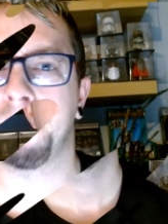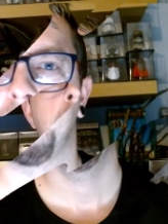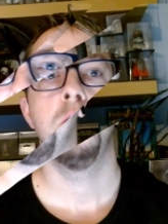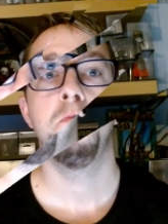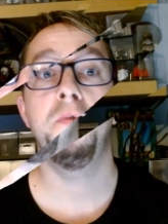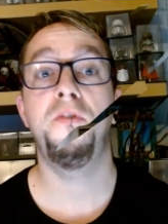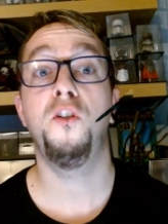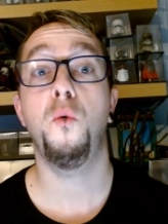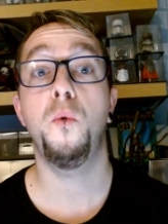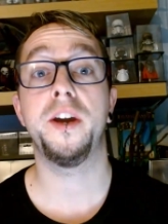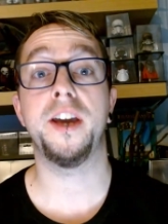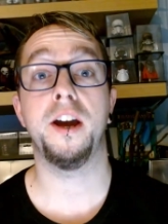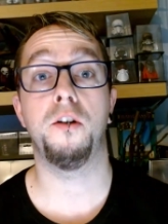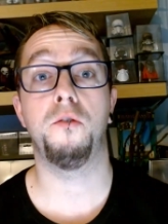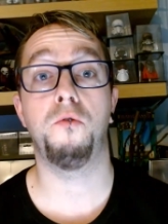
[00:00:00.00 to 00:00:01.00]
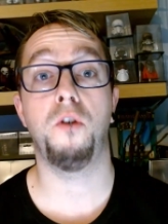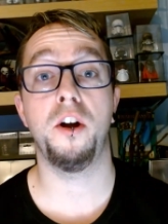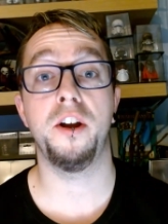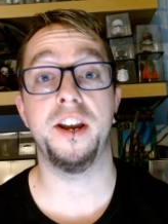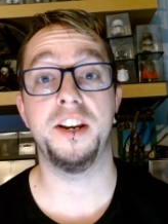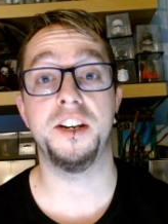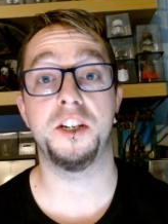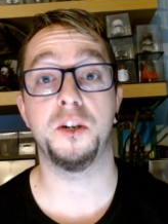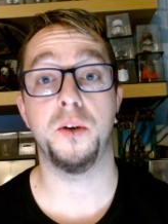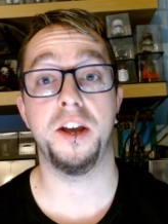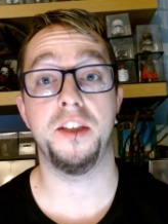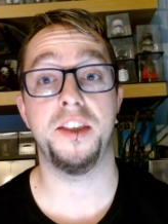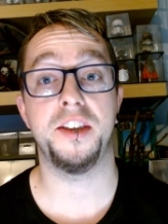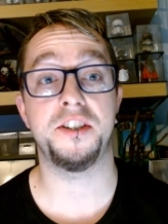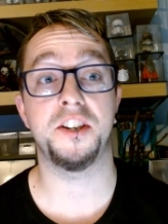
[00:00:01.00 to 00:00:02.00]
Before we get right into
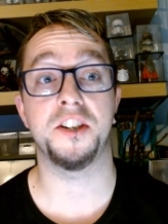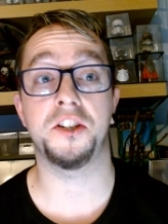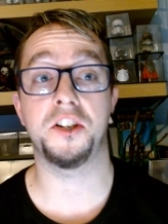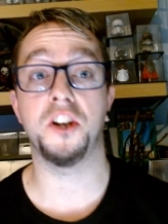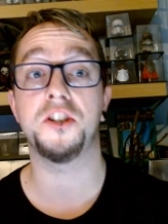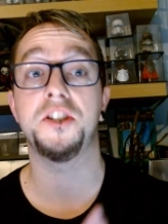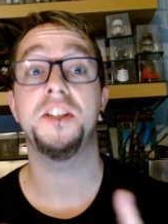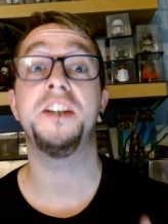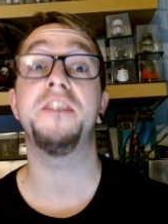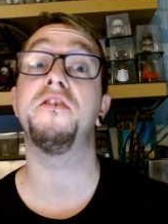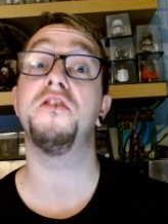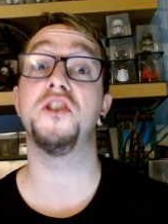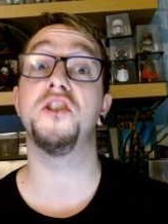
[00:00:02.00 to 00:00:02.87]
it, let's discuss the different